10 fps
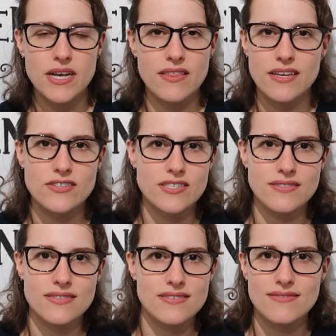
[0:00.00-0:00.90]
but I think
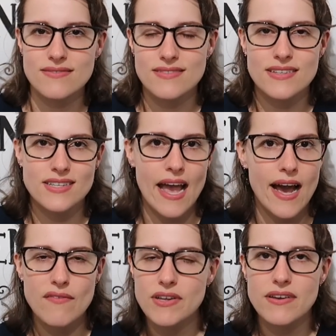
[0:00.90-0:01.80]
just
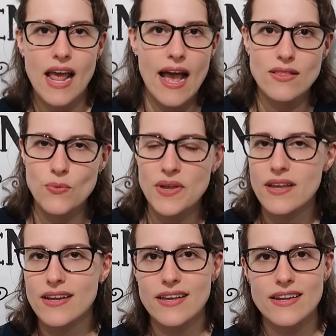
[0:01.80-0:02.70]
having
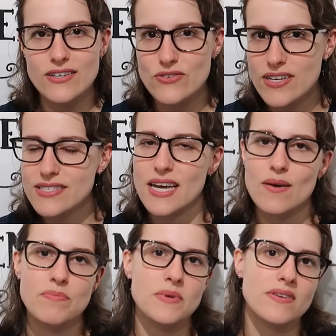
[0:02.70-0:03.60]
Halloween and getting dressed
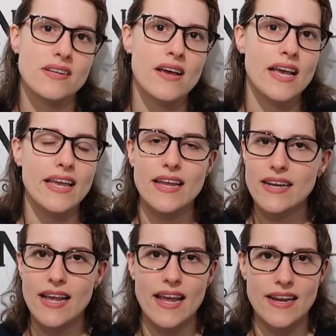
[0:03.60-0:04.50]
up and
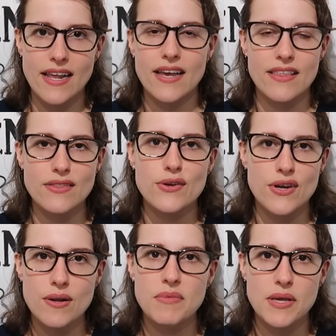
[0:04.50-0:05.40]
eating candy, I think they're
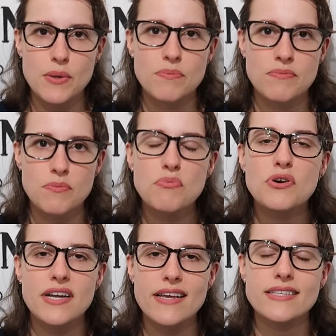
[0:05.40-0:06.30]
going to be
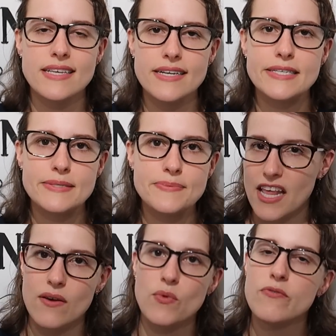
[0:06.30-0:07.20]
pretty excited.
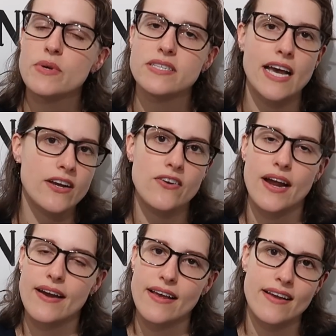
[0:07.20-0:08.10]
And we've been
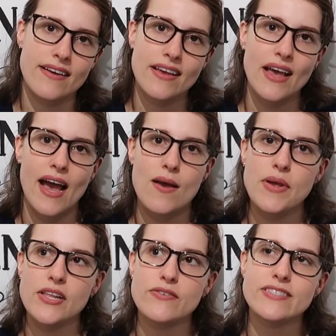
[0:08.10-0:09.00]
decorating. I
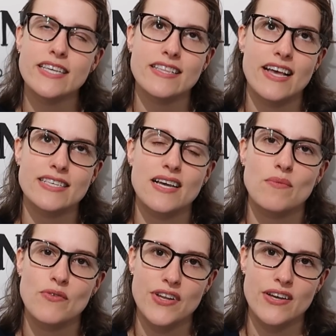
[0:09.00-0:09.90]
mean, you've seen the last
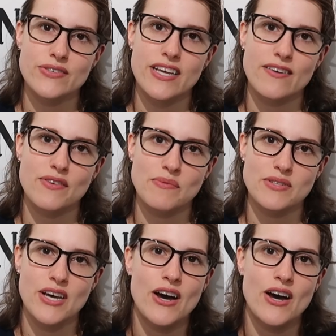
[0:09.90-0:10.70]
couple videos that I filmed in